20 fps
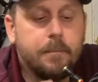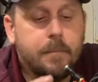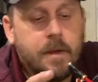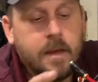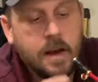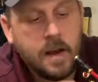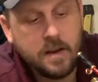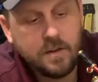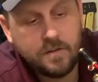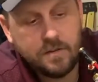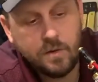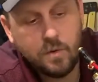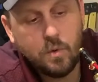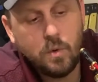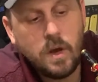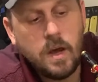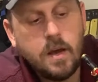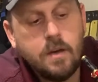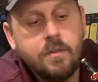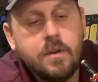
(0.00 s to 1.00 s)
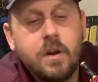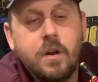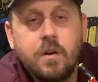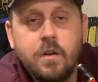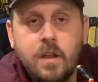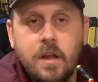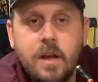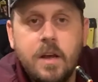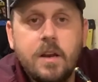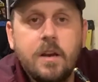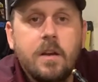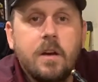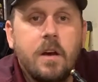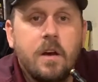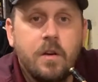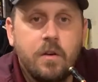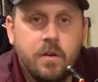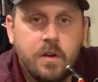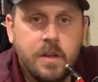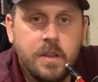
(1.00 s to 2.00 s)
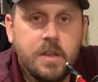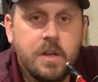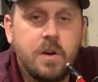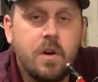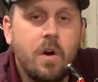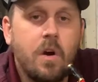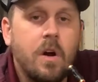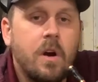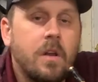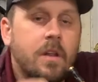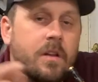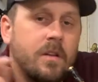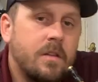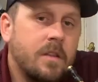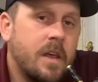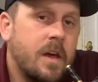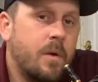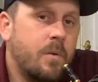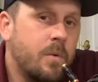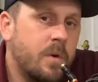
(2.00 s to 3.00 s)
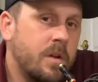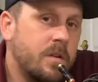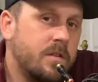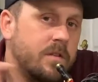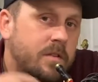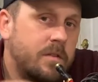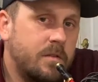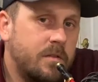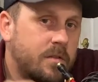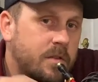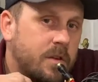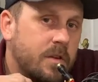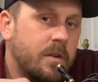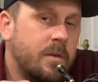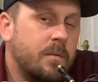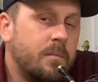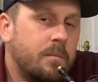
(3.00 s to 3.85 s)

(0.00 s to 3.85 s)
and I do have an air line underneath the car that runs to